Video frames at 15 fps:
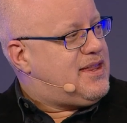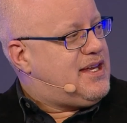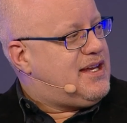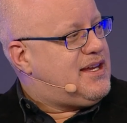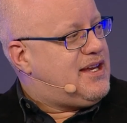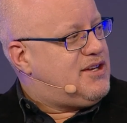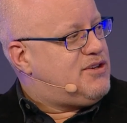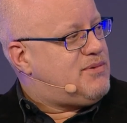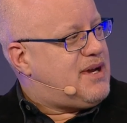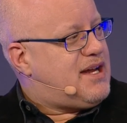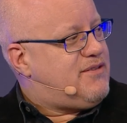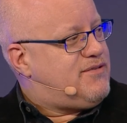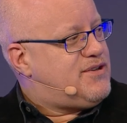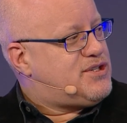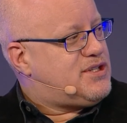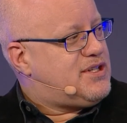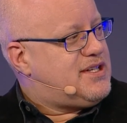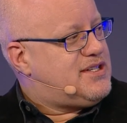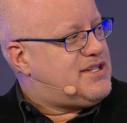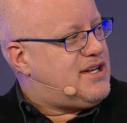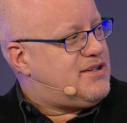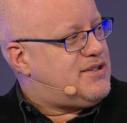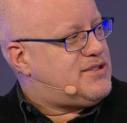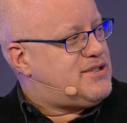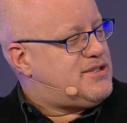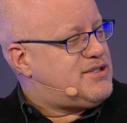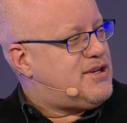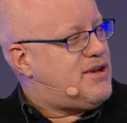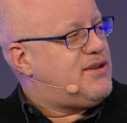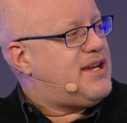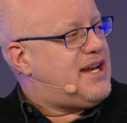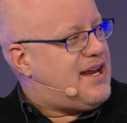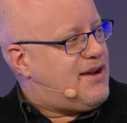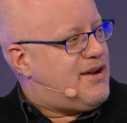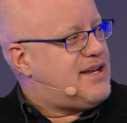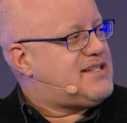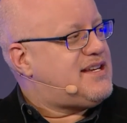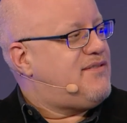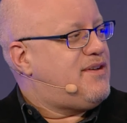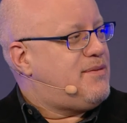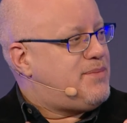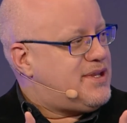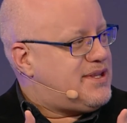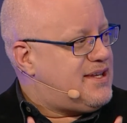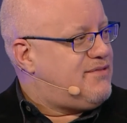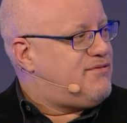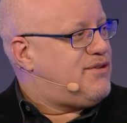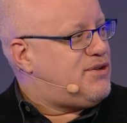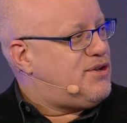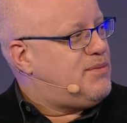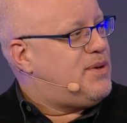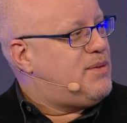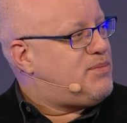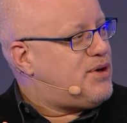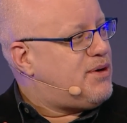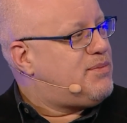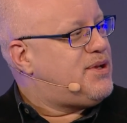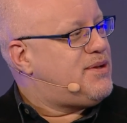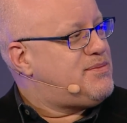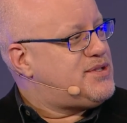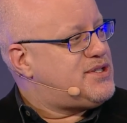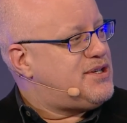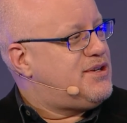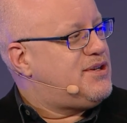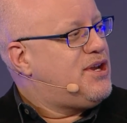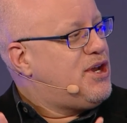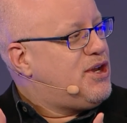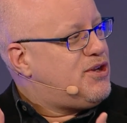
think, into artificial intelligence so that AIs have empathy for human problems and